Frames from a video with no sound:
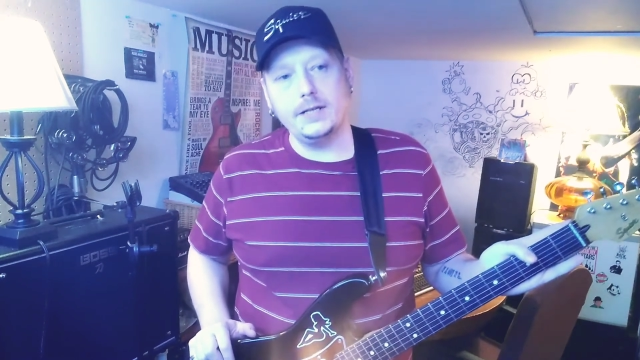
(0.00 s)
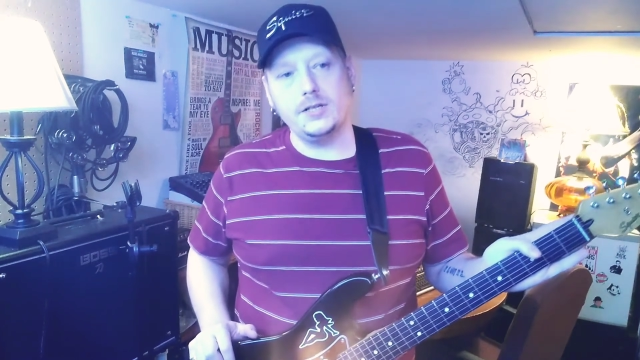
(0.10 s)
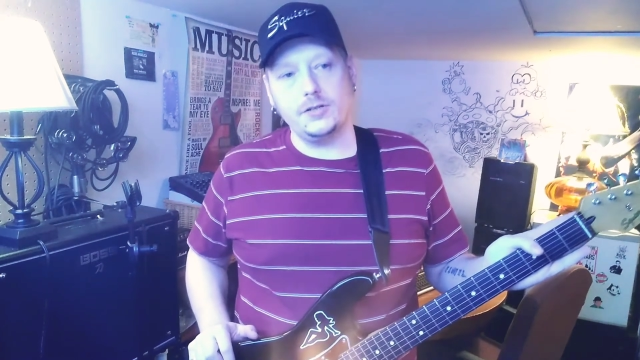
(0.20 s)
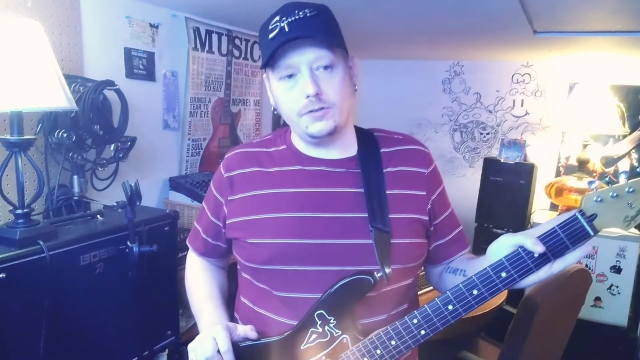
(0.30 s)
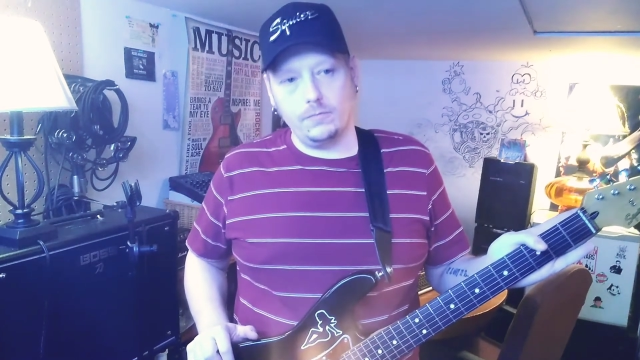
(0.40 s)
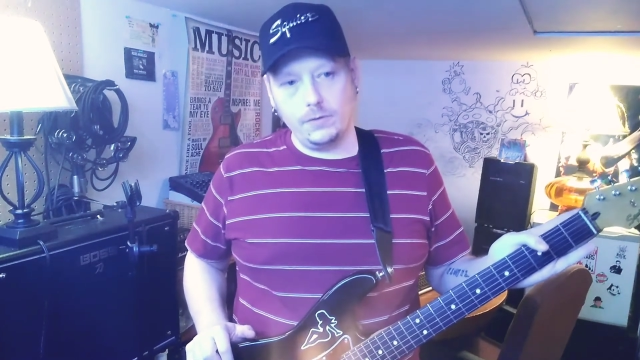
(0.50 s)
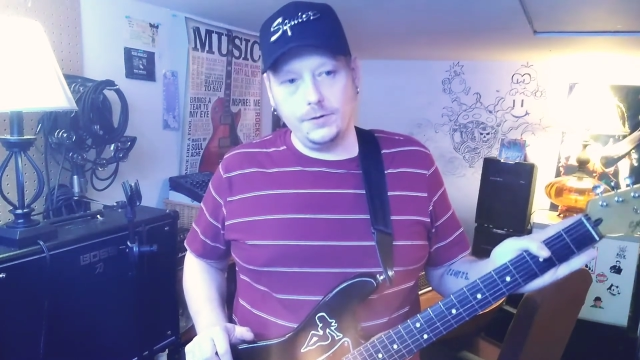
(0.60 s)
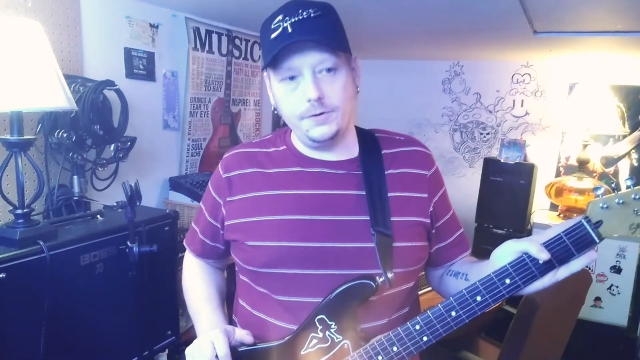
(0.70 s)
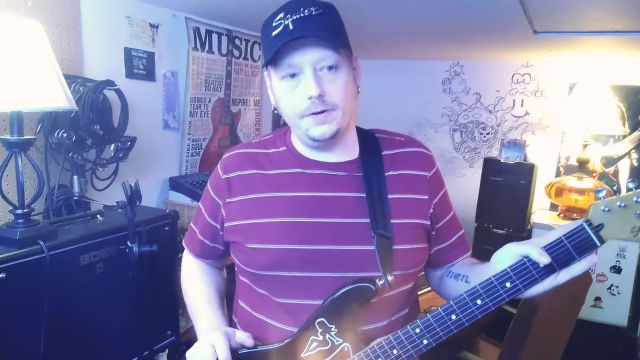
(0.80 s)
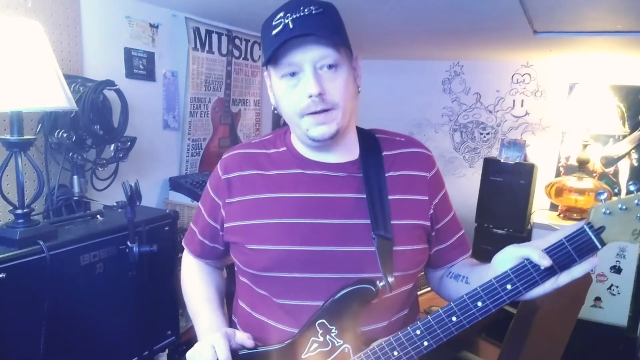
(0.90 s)
as
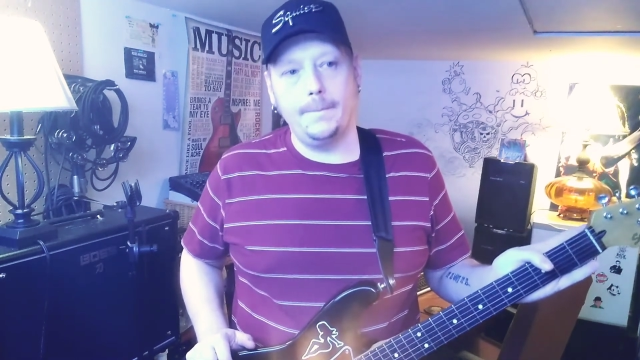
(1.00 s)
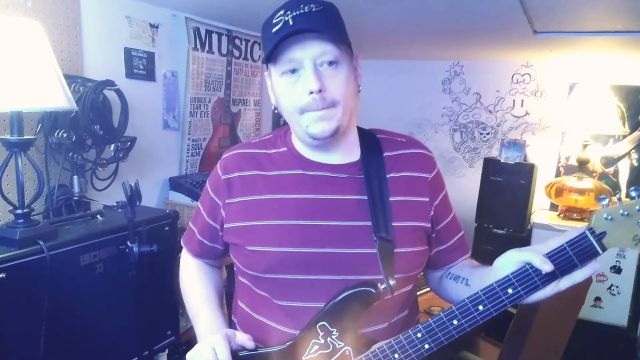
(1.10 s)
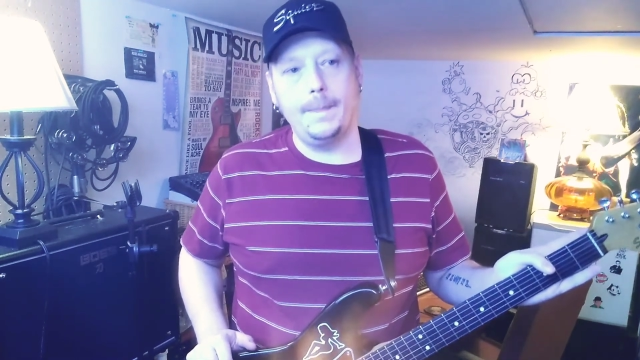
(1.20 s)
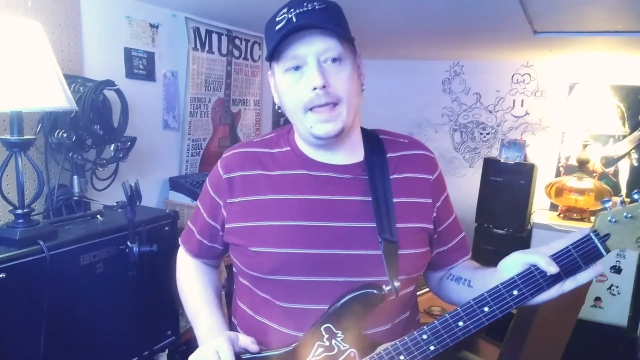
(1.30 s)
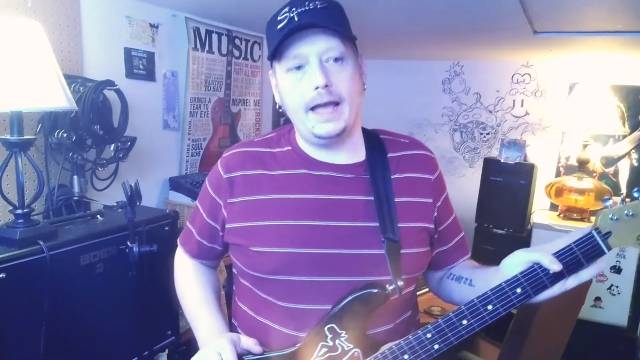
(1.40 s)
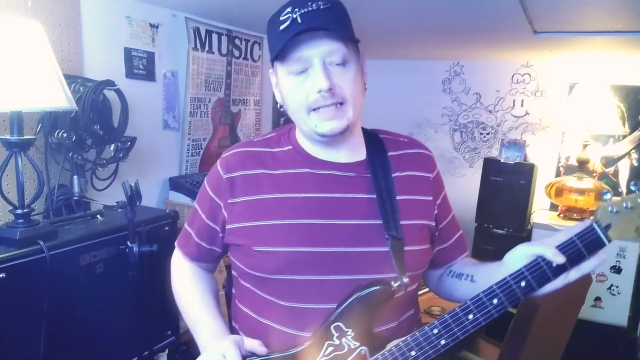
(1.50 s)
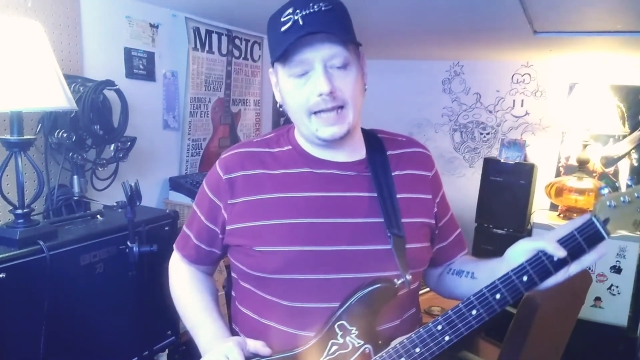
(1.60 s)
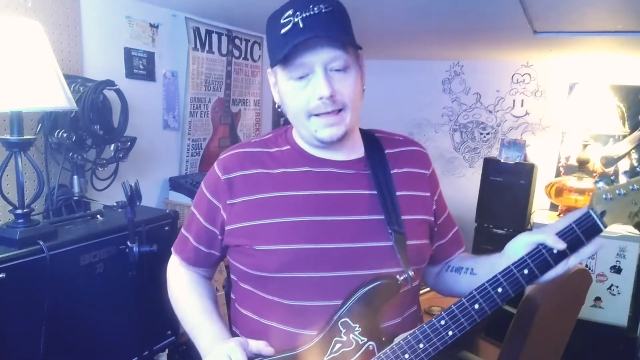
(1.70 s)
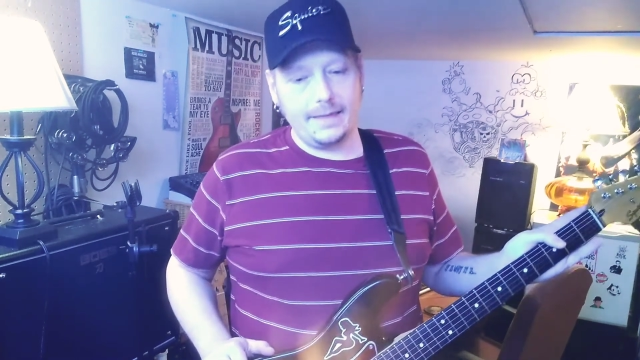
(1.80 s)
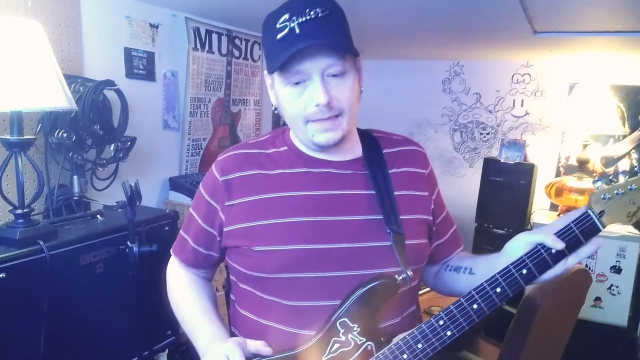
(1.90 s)
screwed as
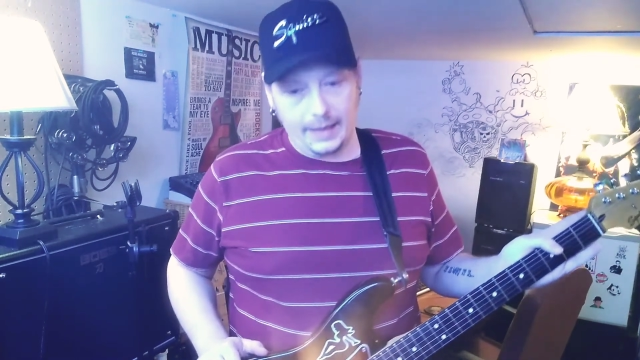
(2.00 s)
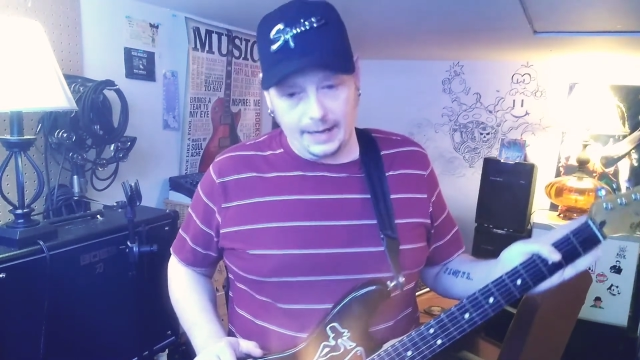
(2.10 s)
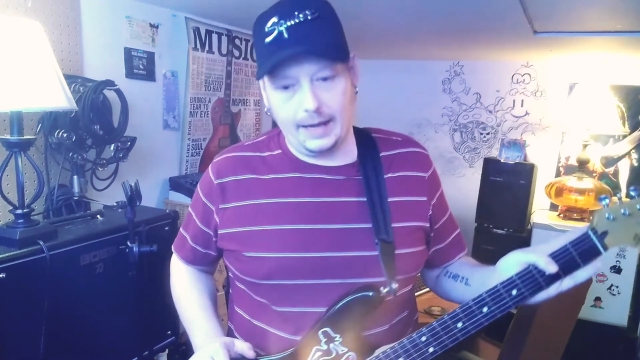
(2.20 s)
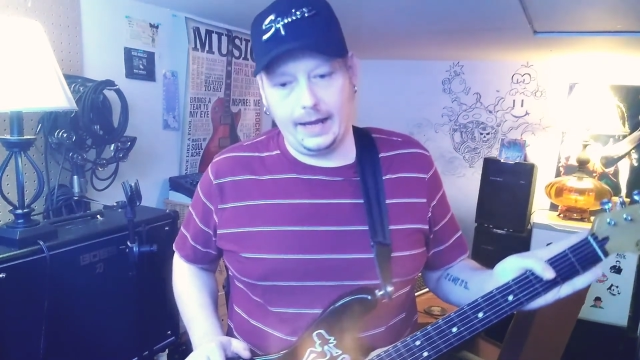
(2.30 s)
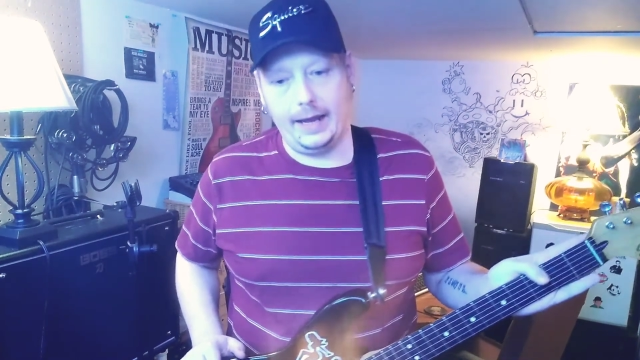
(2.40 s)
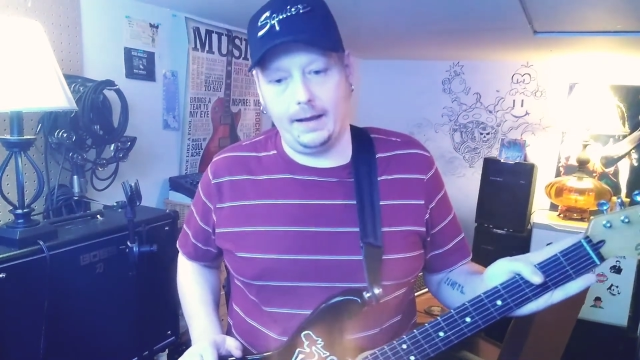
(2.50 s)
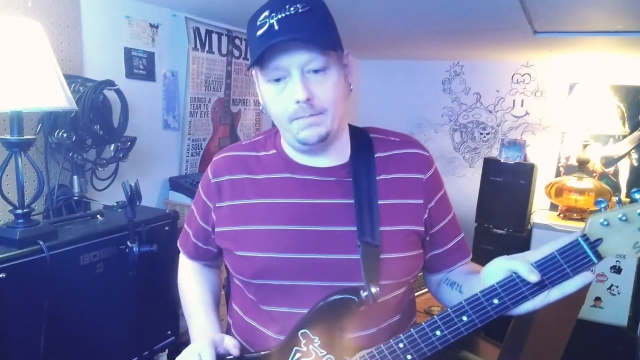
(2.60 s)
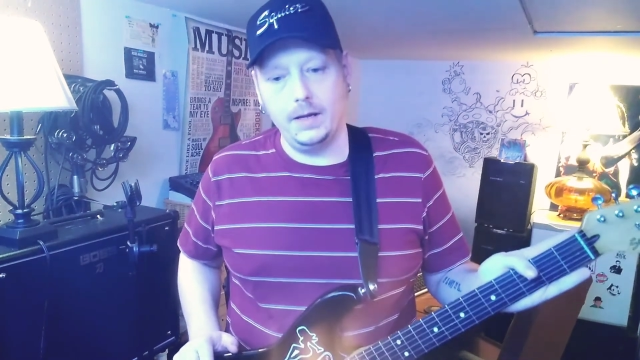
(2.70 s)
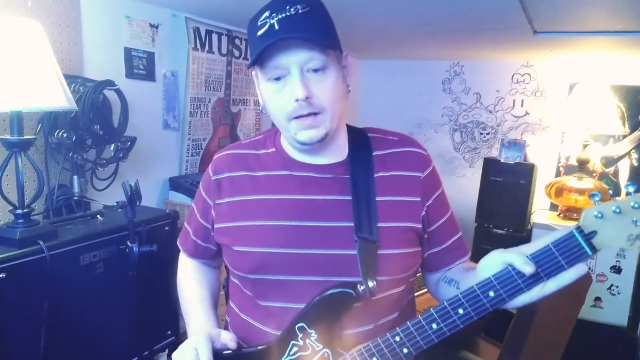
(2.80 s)
I think I am.